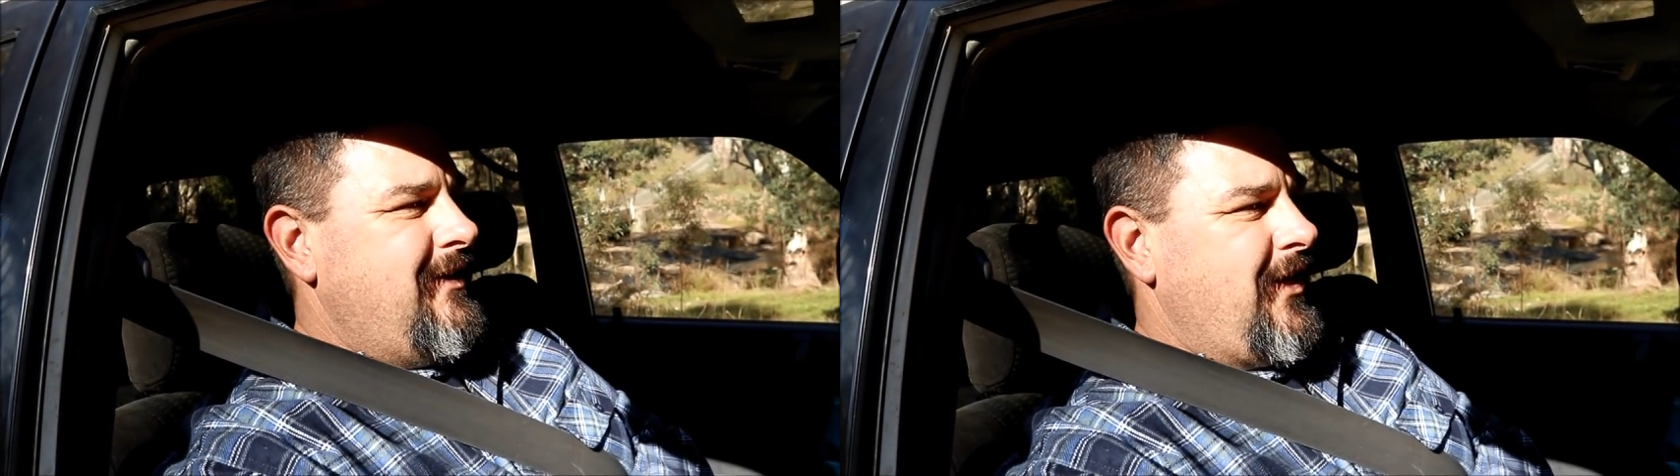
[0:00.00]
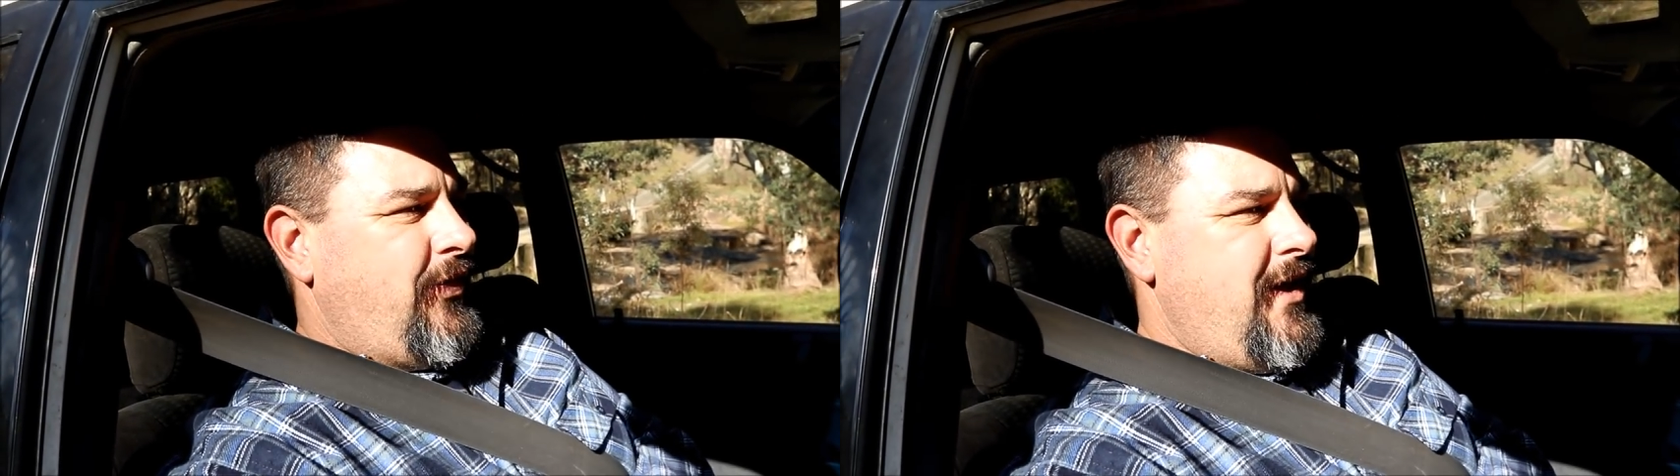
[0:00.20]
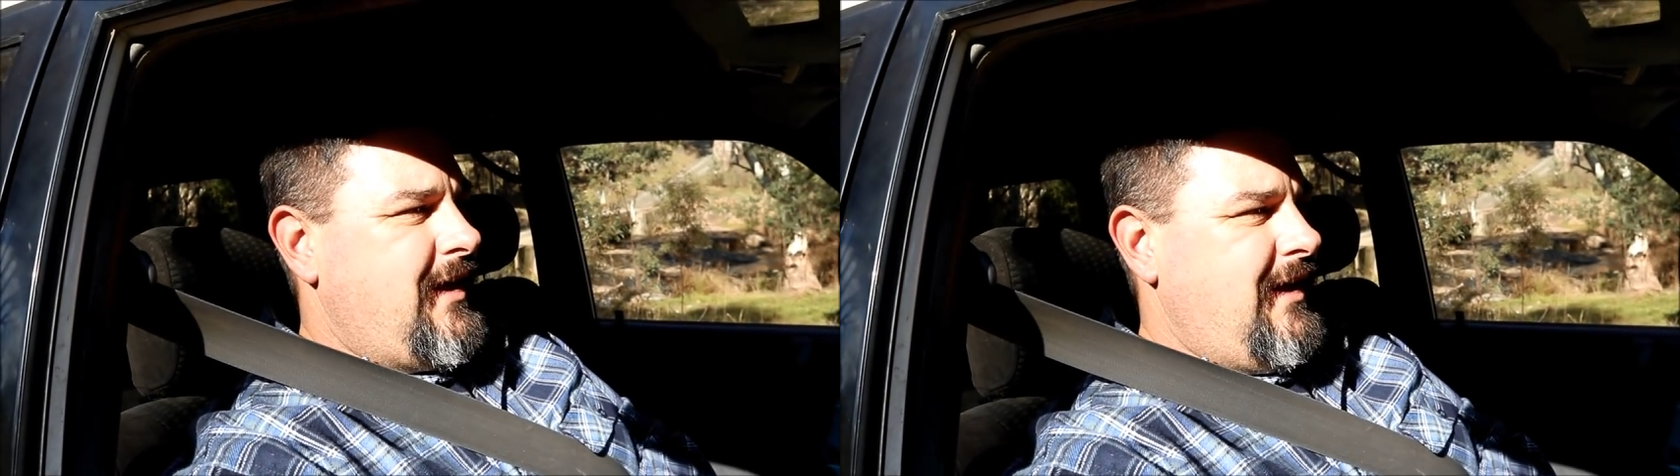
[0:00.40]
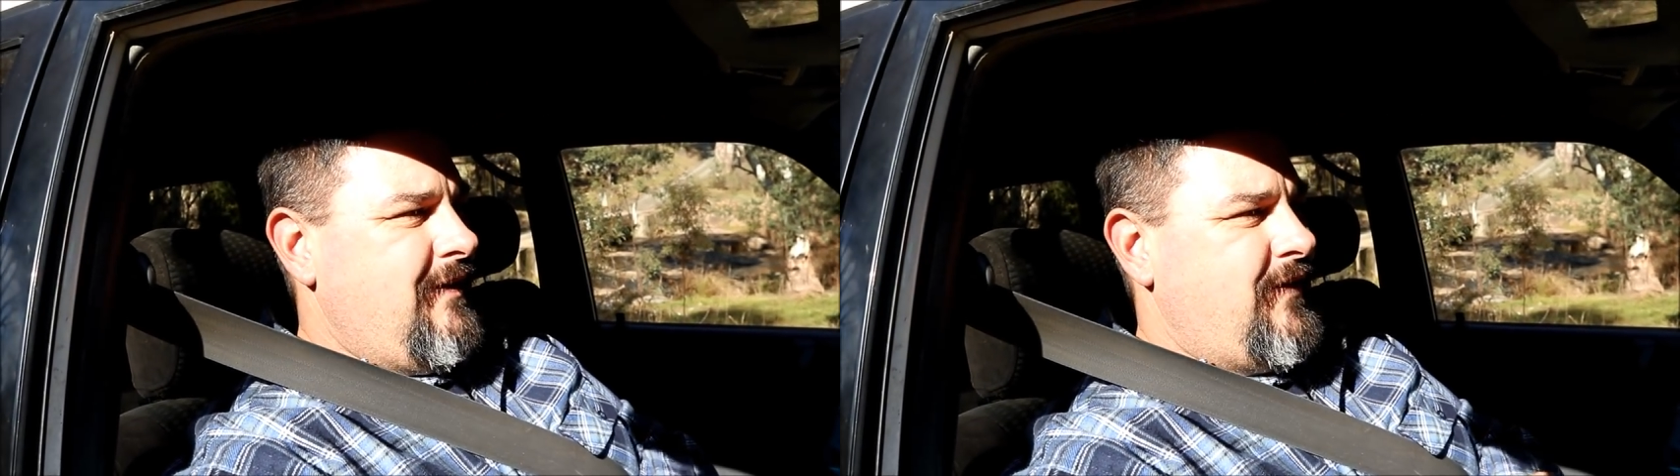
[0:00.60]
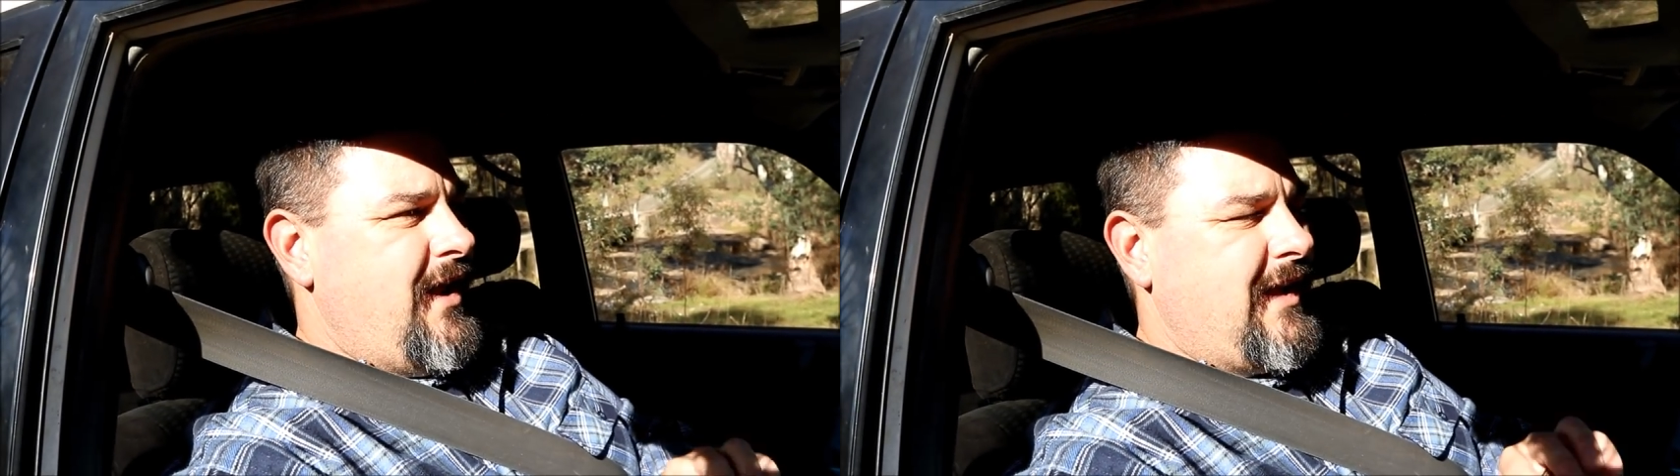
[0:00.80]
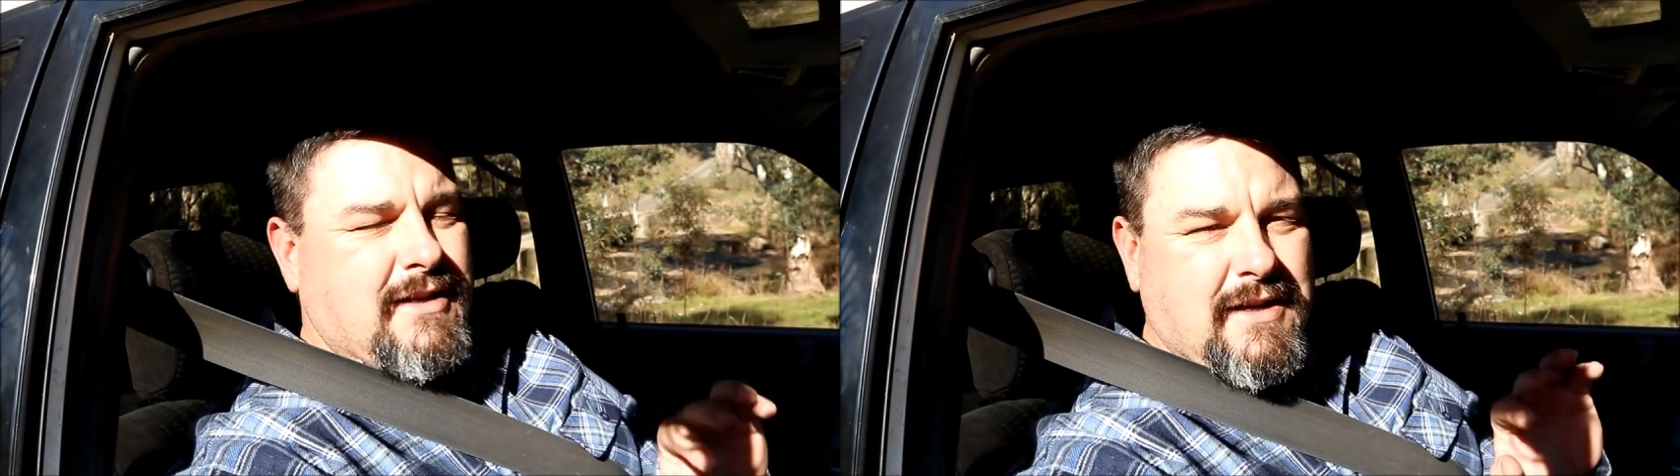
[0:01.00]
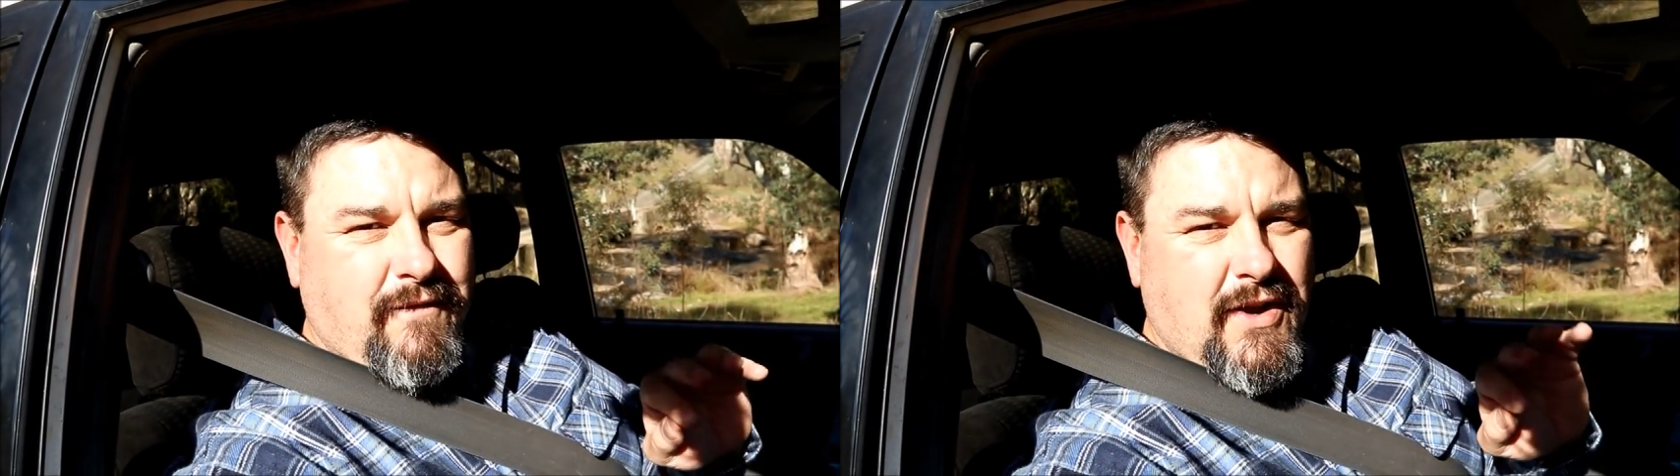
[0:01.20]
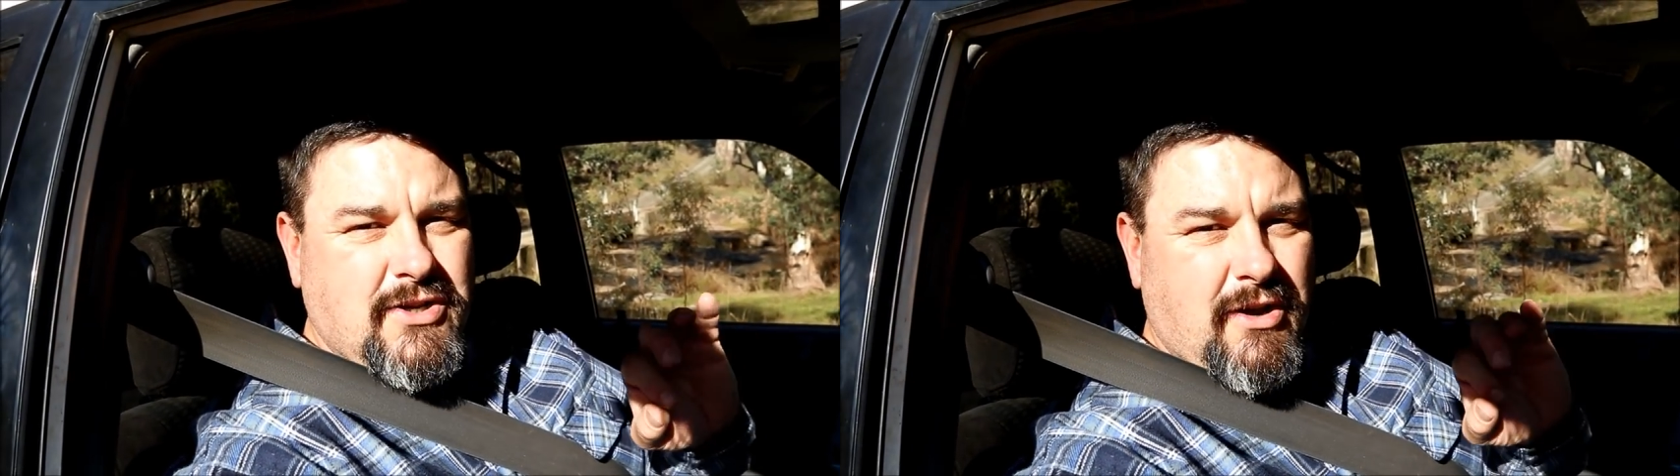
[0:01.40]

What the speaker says: I think if I don't catch a fish,